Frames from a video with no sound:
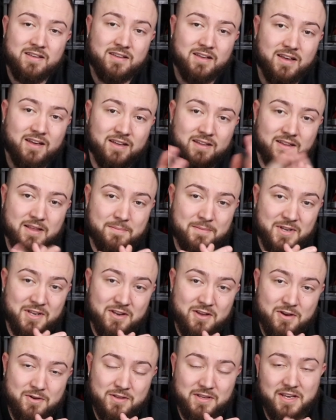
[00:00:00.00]
Let me
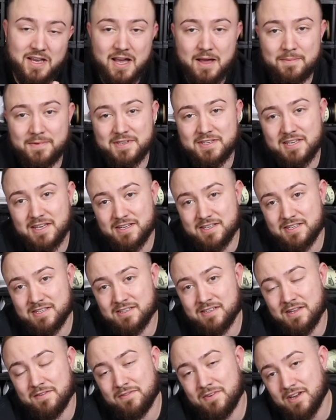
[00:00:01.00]
know in the comment
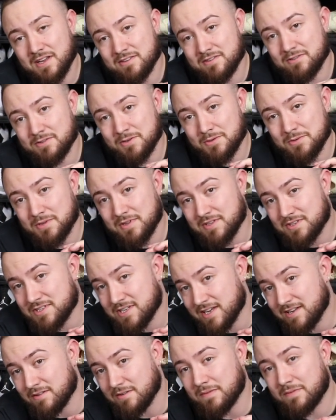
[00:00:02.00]
section. If you guys are new to the
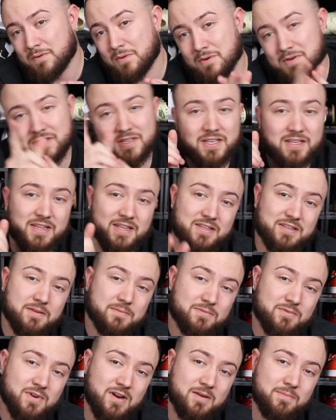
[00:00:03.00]
channel, of course, hit that
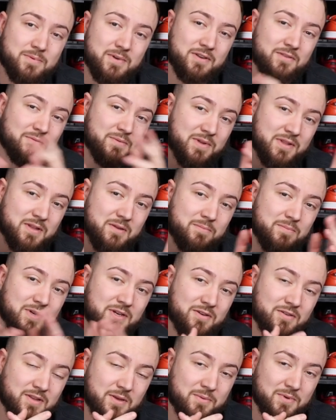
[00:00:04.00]
subscribe button, ring that
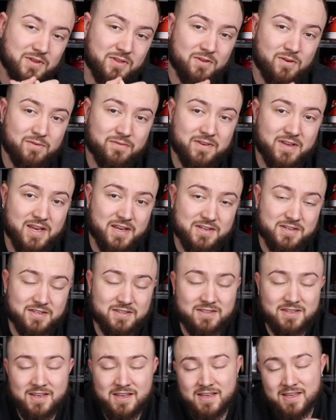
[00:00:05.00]
bell, that we get
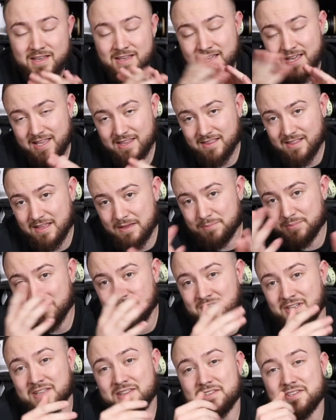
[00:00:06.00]
notifications. Hit the like
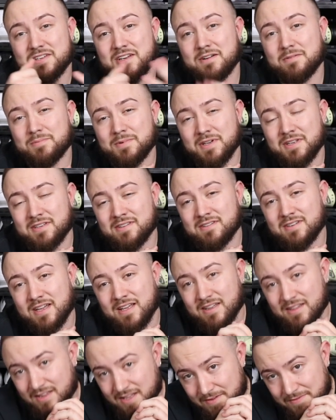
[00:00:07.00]
button, hit the share button.
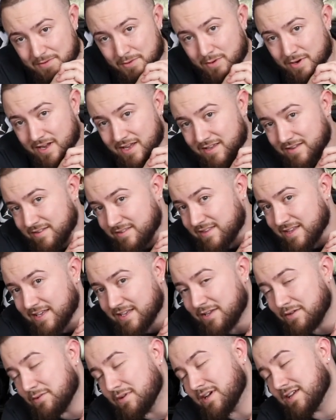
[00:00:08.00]
I love you guys.
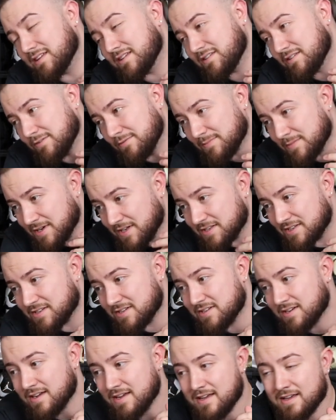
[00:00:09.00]
Thank you guys so
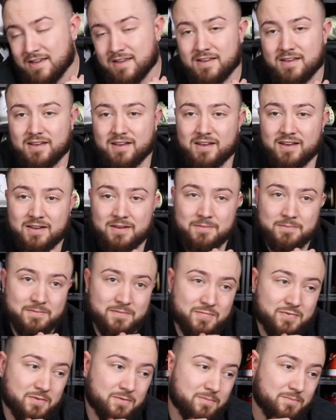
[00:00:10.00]
much
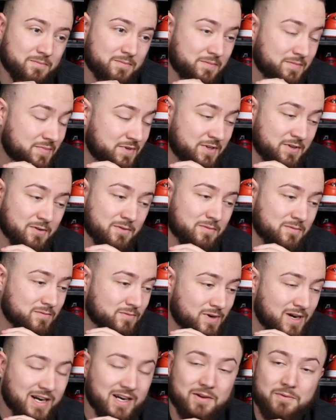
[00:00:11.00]
for, you know,
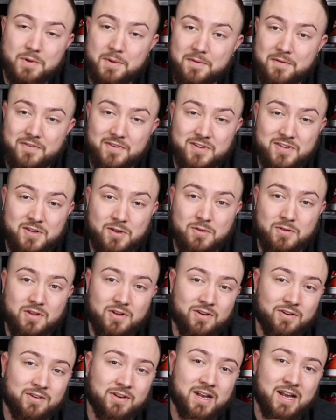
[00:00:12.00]
rocking with me for so
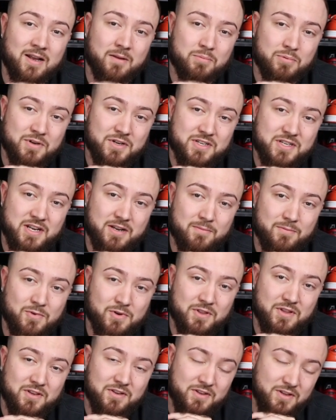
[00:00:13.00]
long. I appreciate it
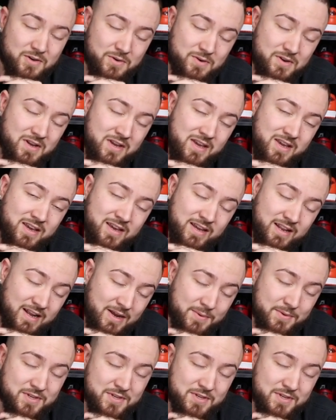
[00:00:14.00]
more than you know. And I